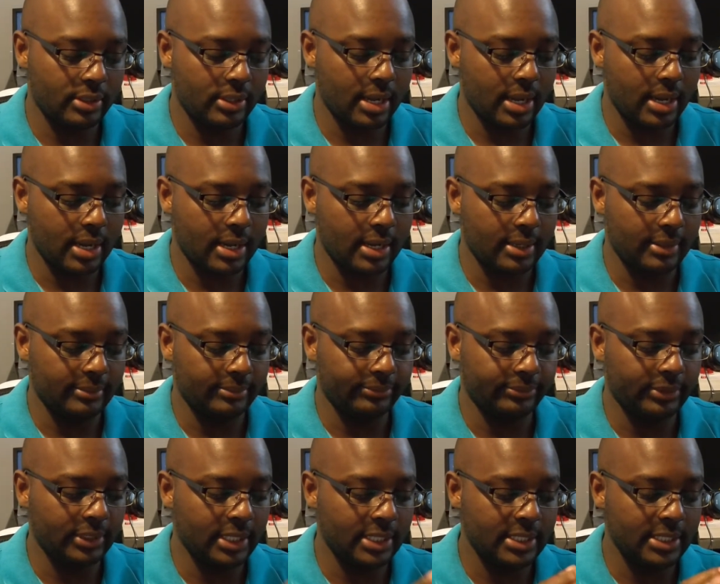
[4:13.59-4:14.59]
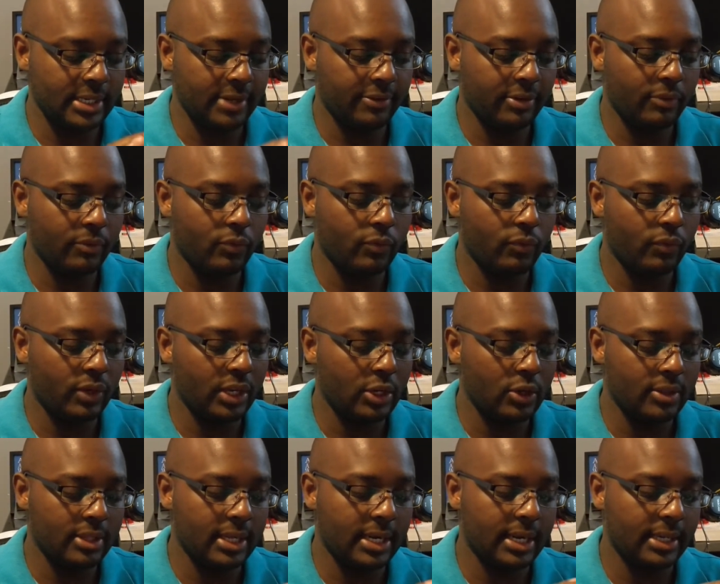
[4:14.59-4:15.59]
There's a different video
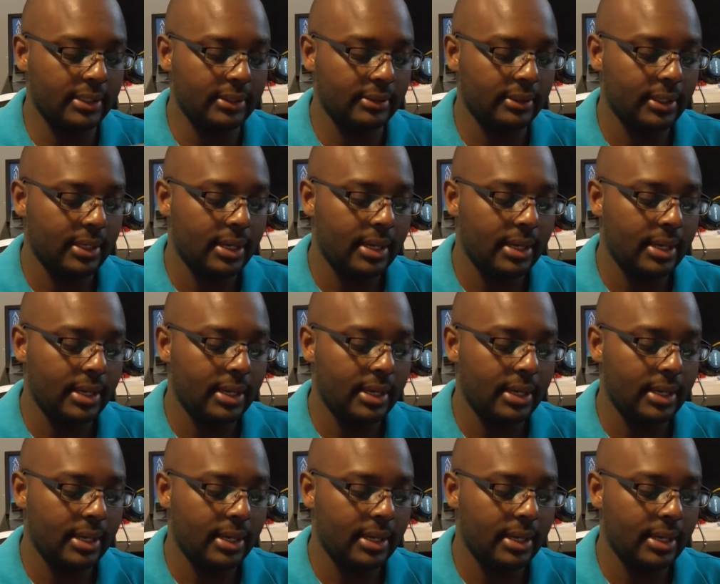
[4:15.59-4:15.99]
that I